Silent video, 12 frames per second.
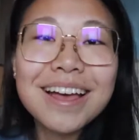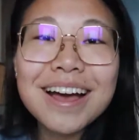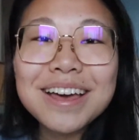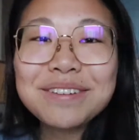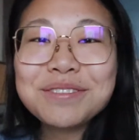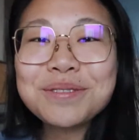
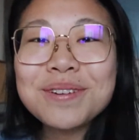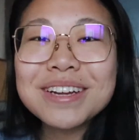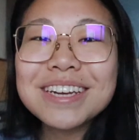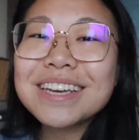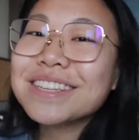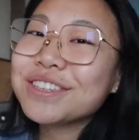Hi
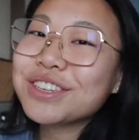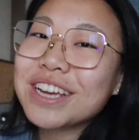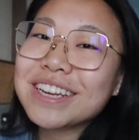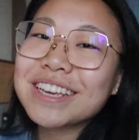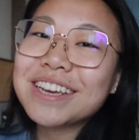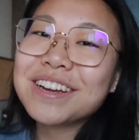everyone, it's
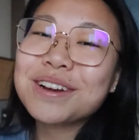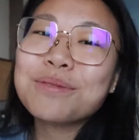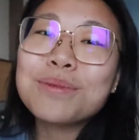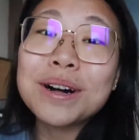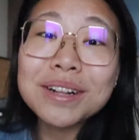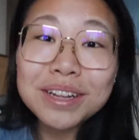Shan here.
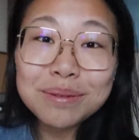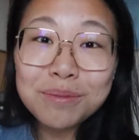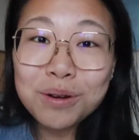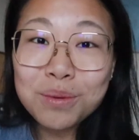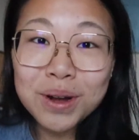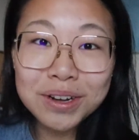Welcome
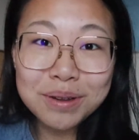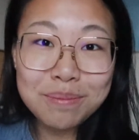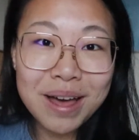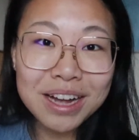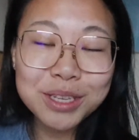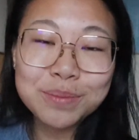or welcome
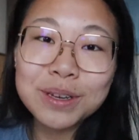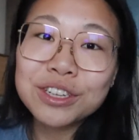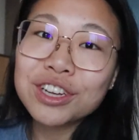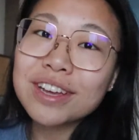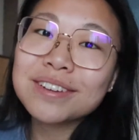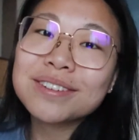back to my
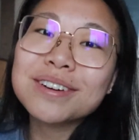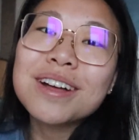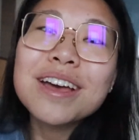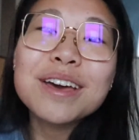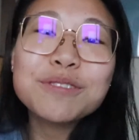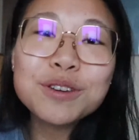channel.
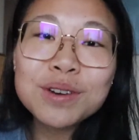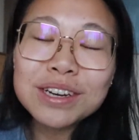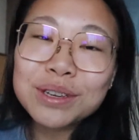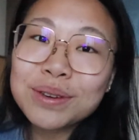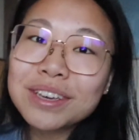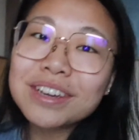If you are
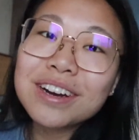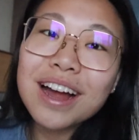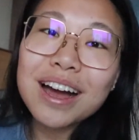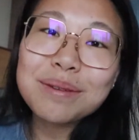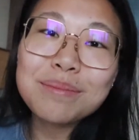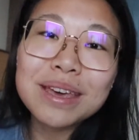new here,
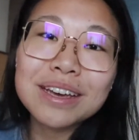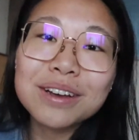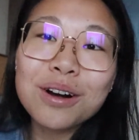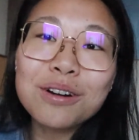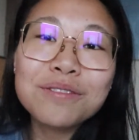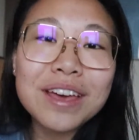I make
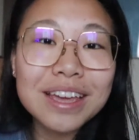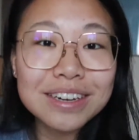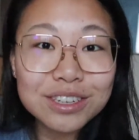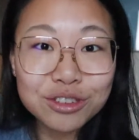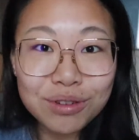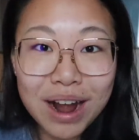golf
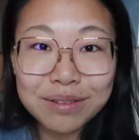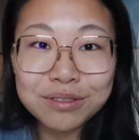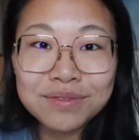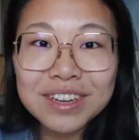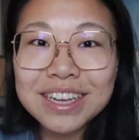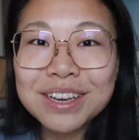and travel
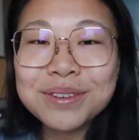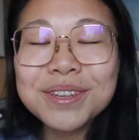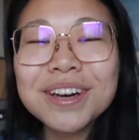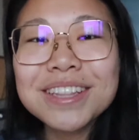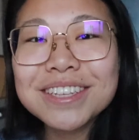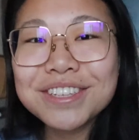videos
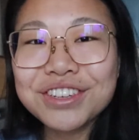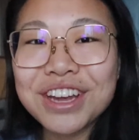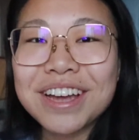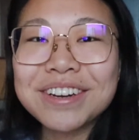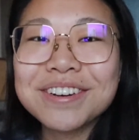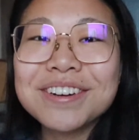on this
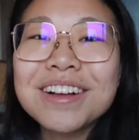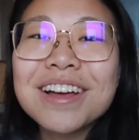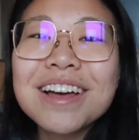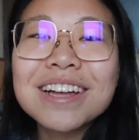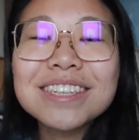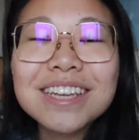channel.
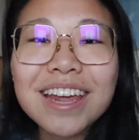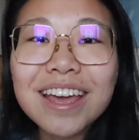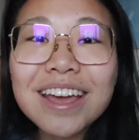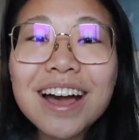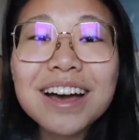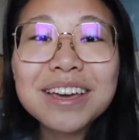
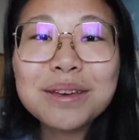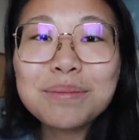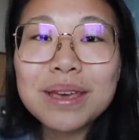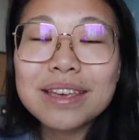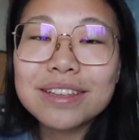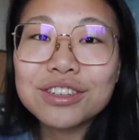Today, I am
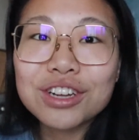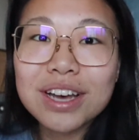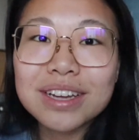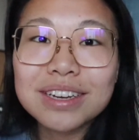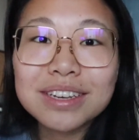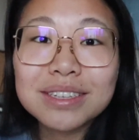in
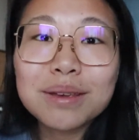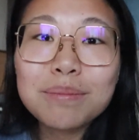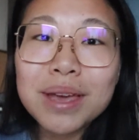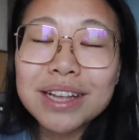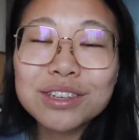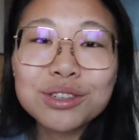China's
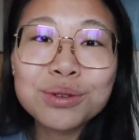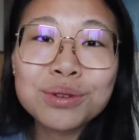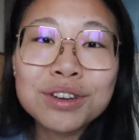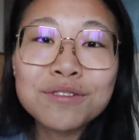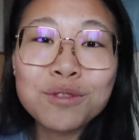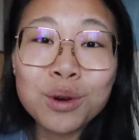
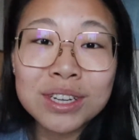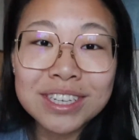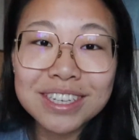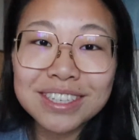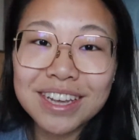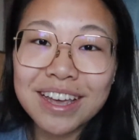mandatory
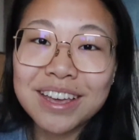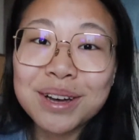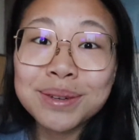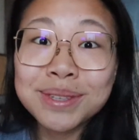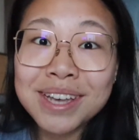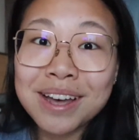14-day
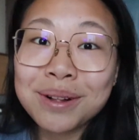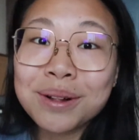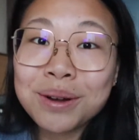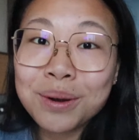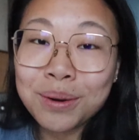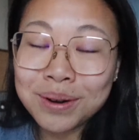hotel
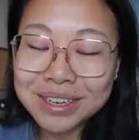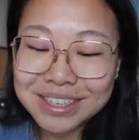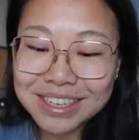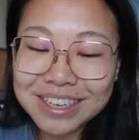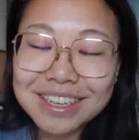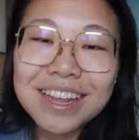
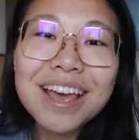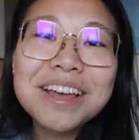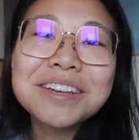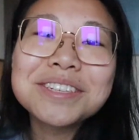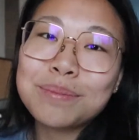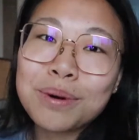quarantine.
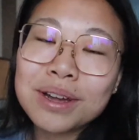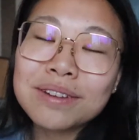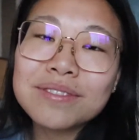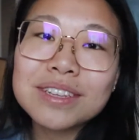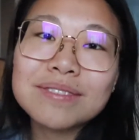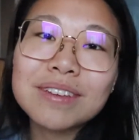The point
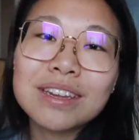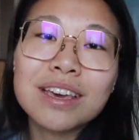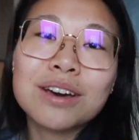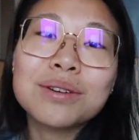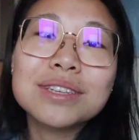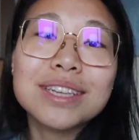of this
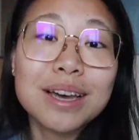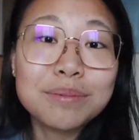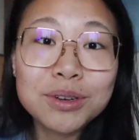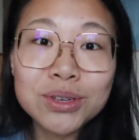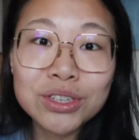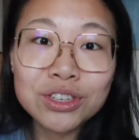video is I'm
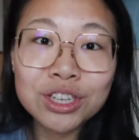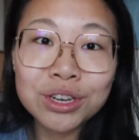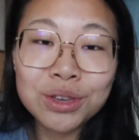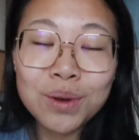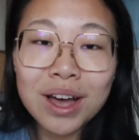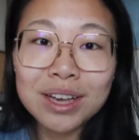going to show
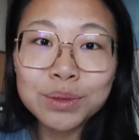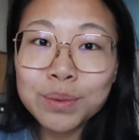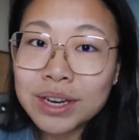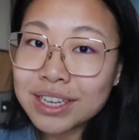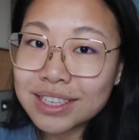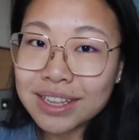you guys
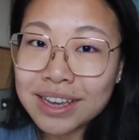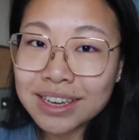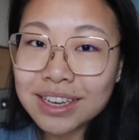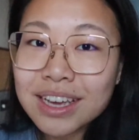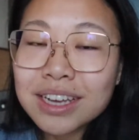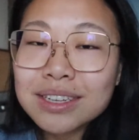what it's
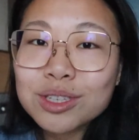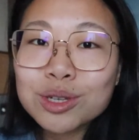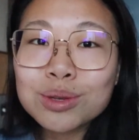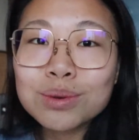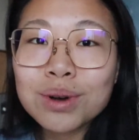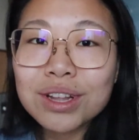like
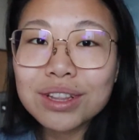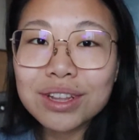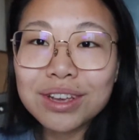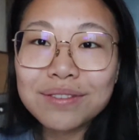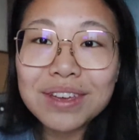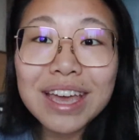to
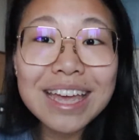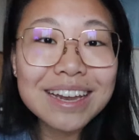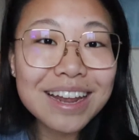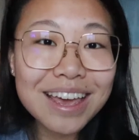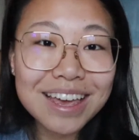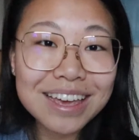live in
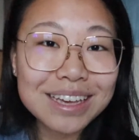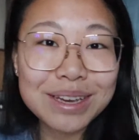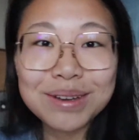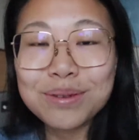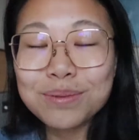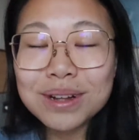
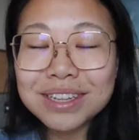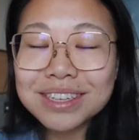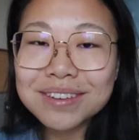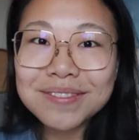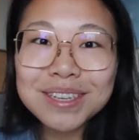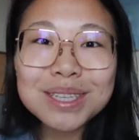a
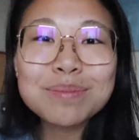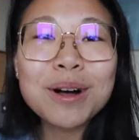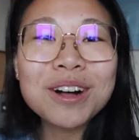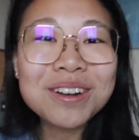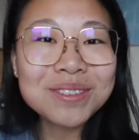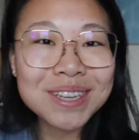relatively
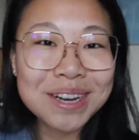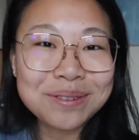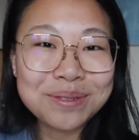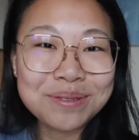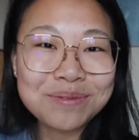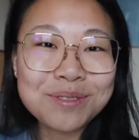small hotel
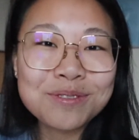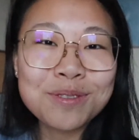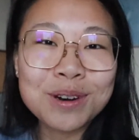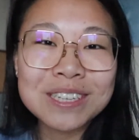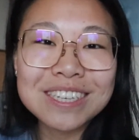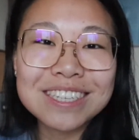room for
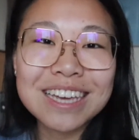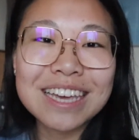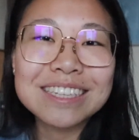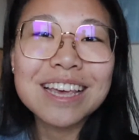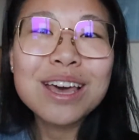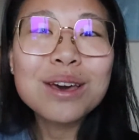14
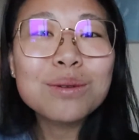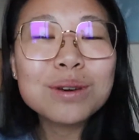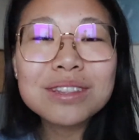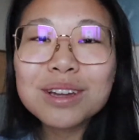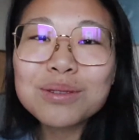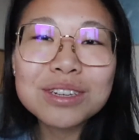days
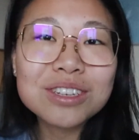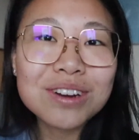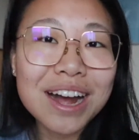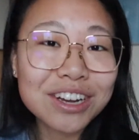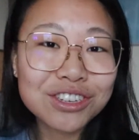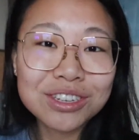with no
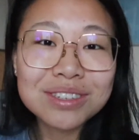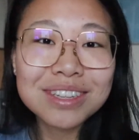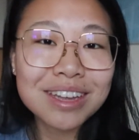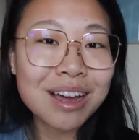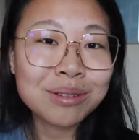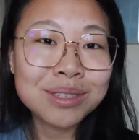interaction to
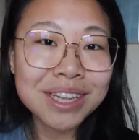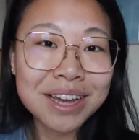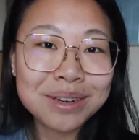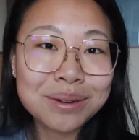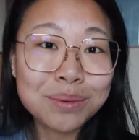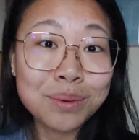the
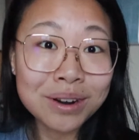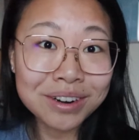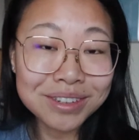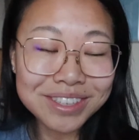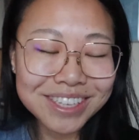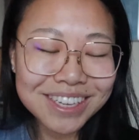outside
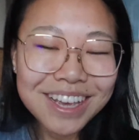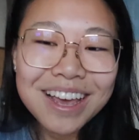world.